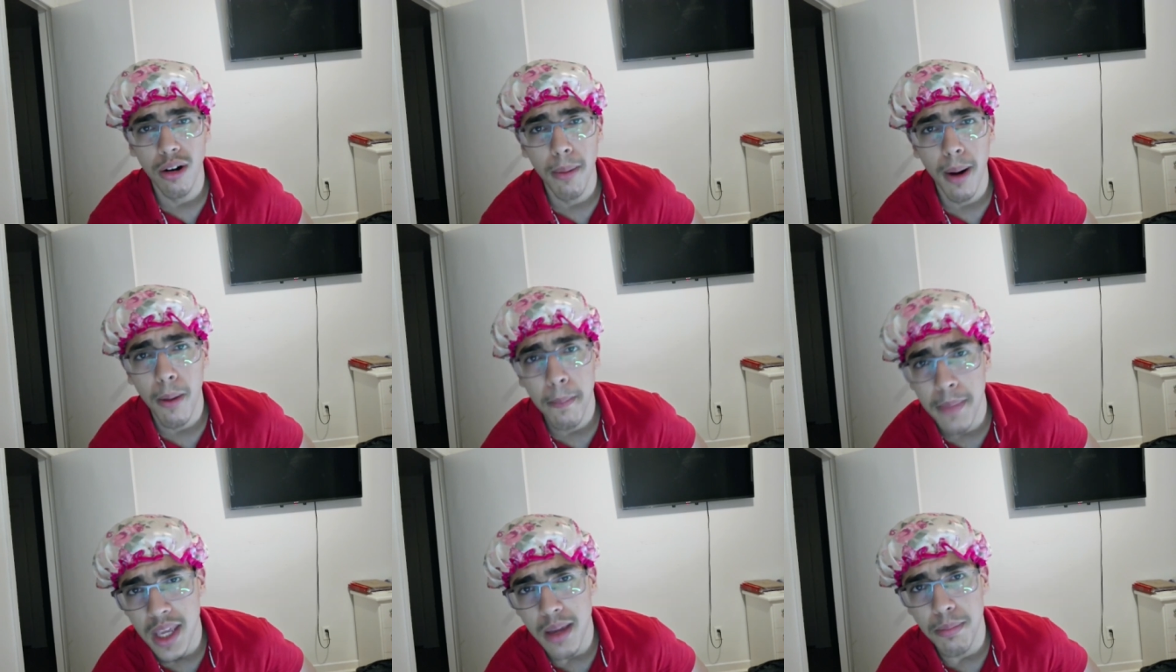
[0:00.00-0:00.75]
about
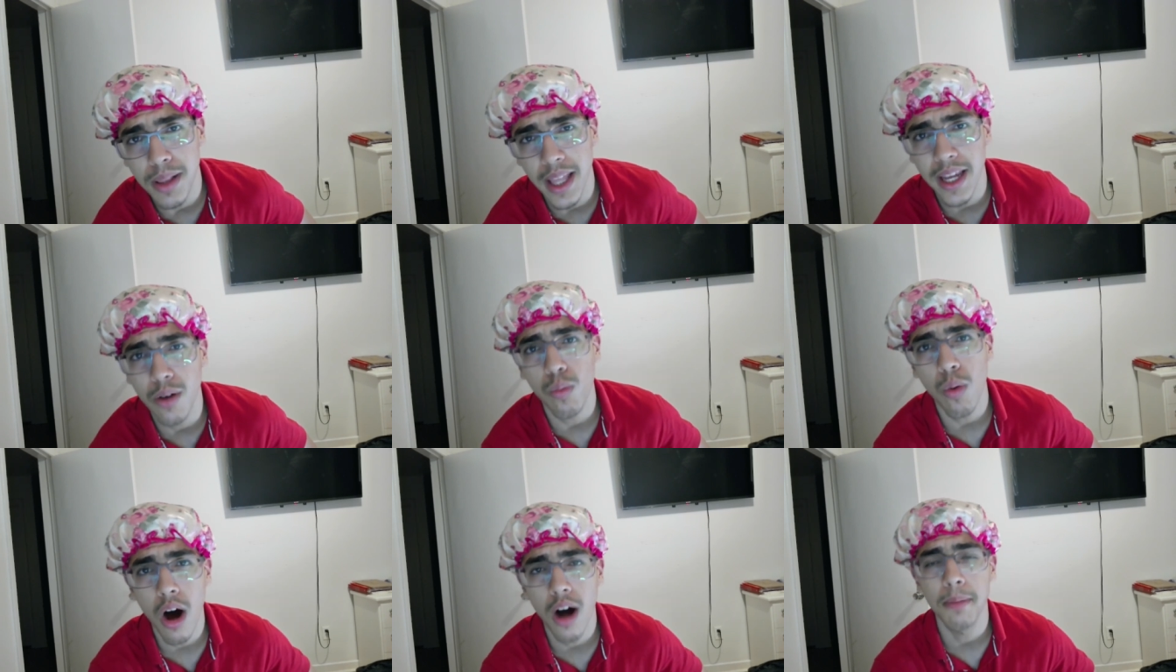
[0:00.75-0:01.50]
me playing
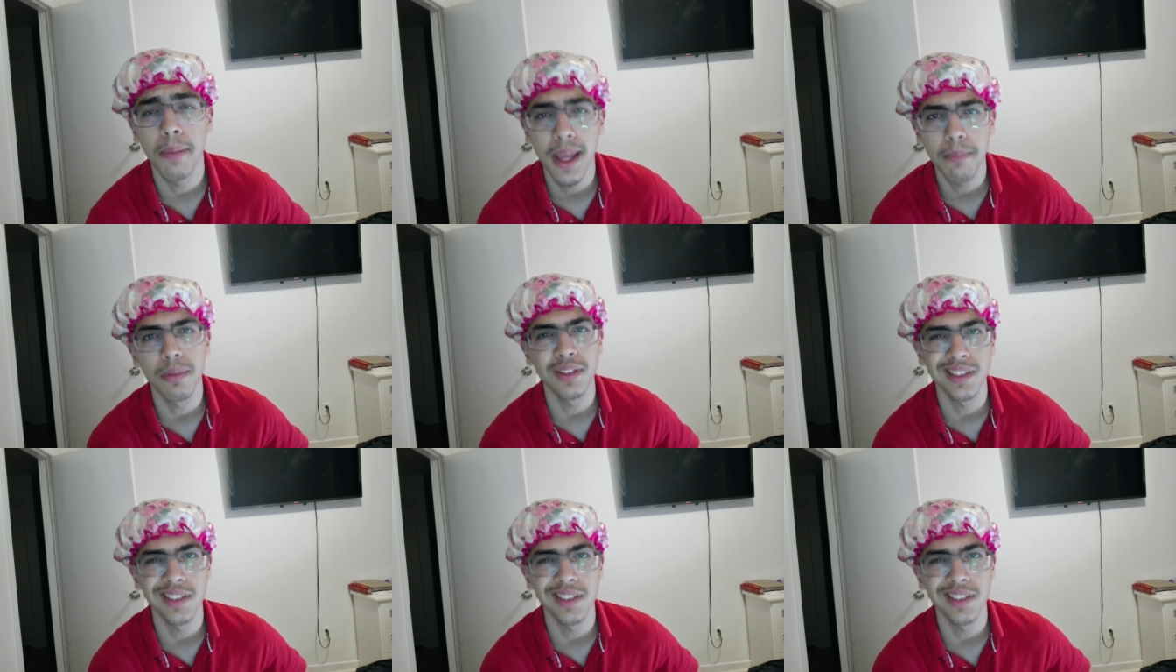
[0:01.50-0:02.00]
rock, paper,